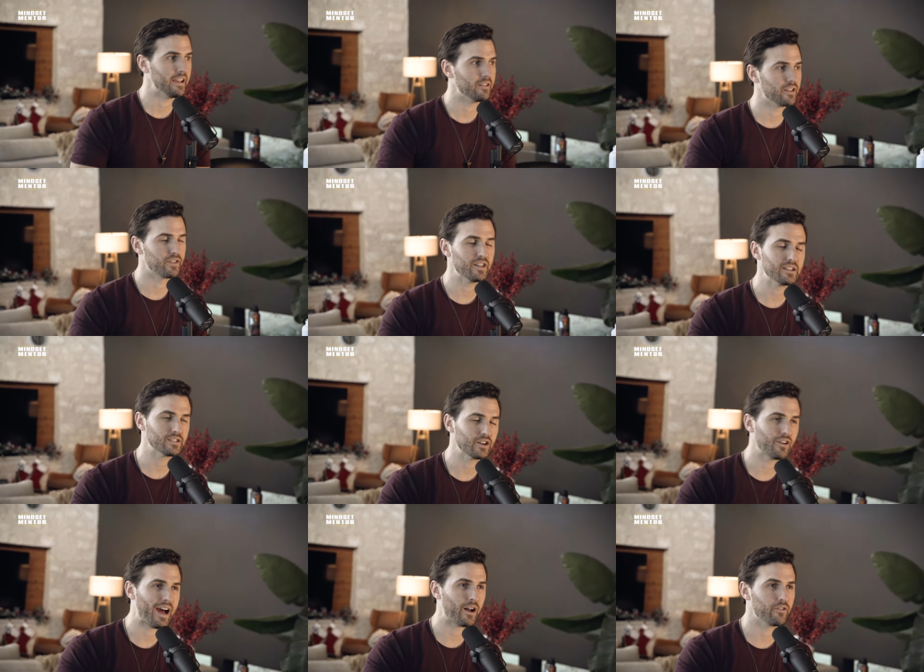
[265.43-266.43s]
And the things
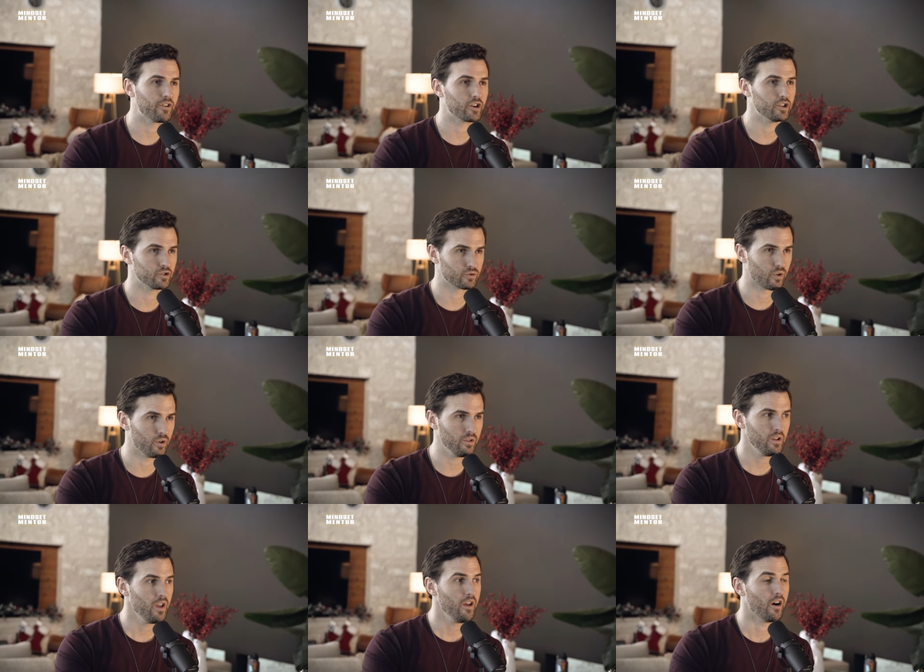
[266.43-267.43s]
that are out of our
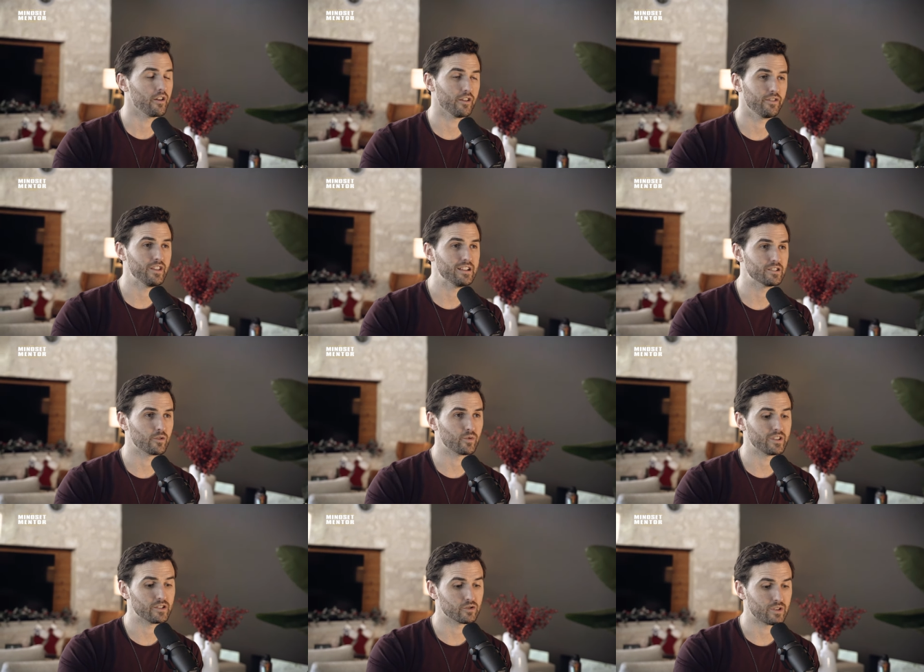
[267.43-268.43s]
control are the things that
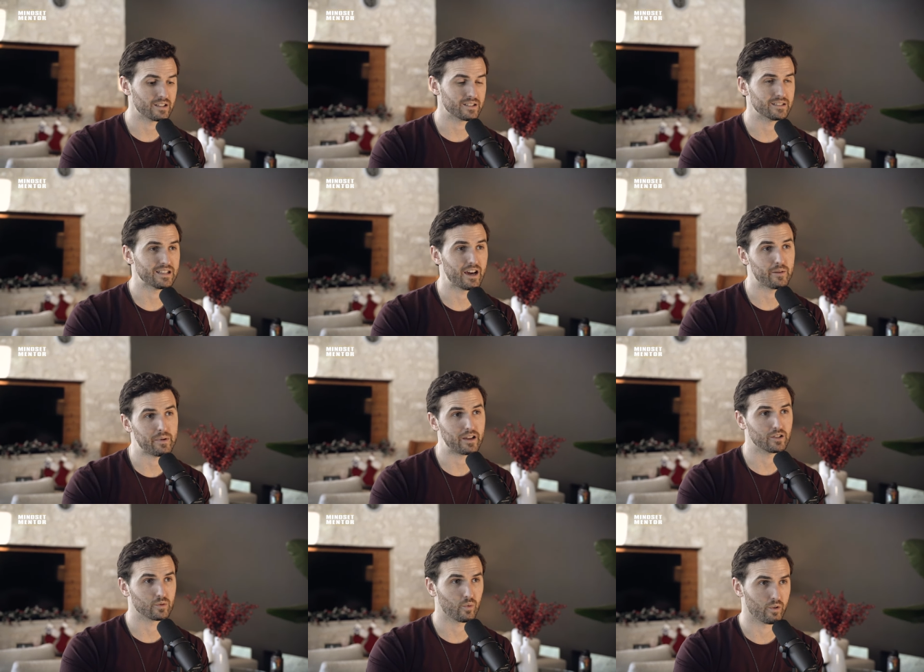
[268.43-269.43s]
really stress us out and
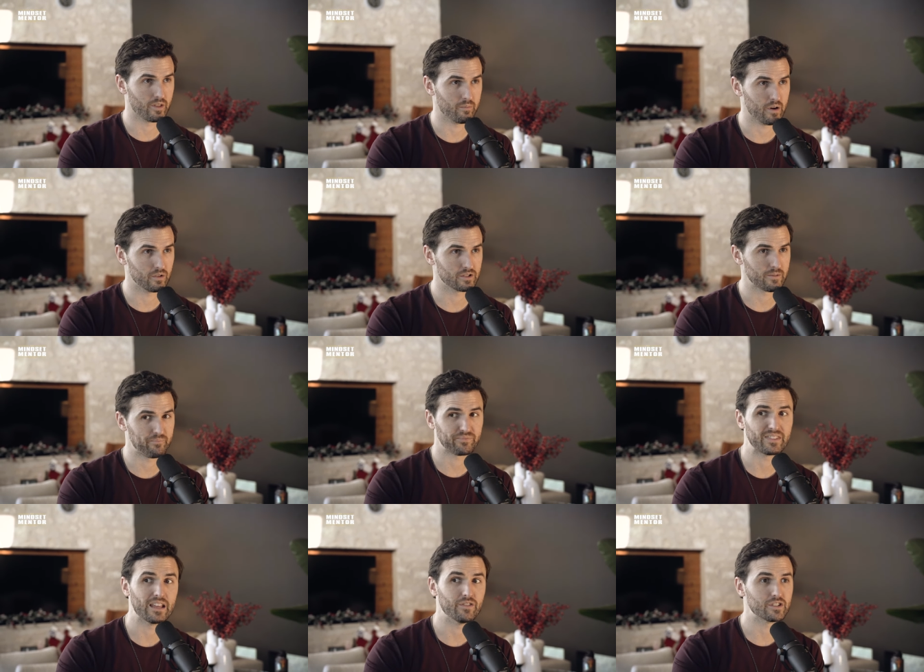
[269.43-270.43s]
make us worry the most,
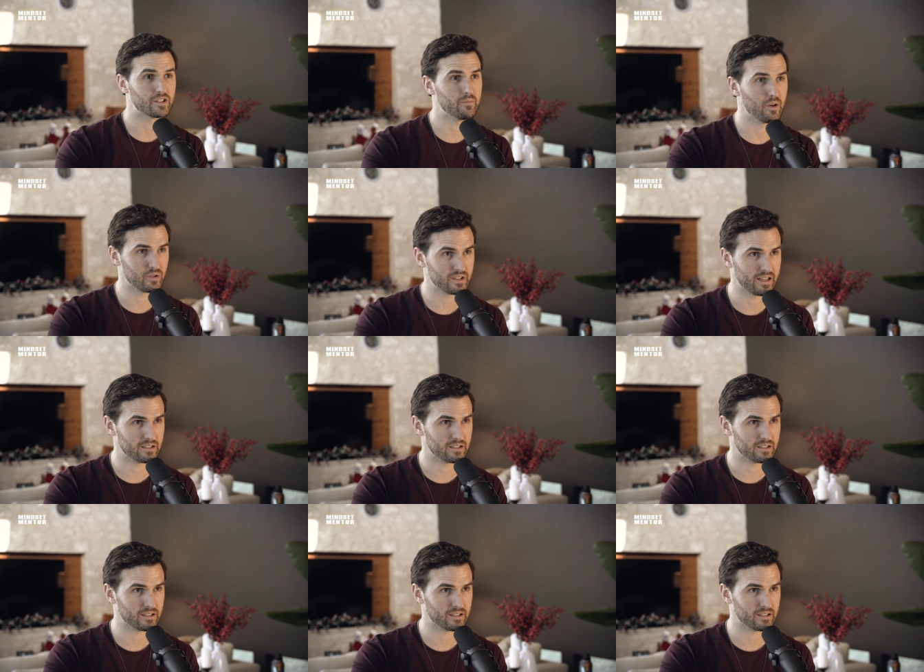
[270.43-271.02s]
give us the most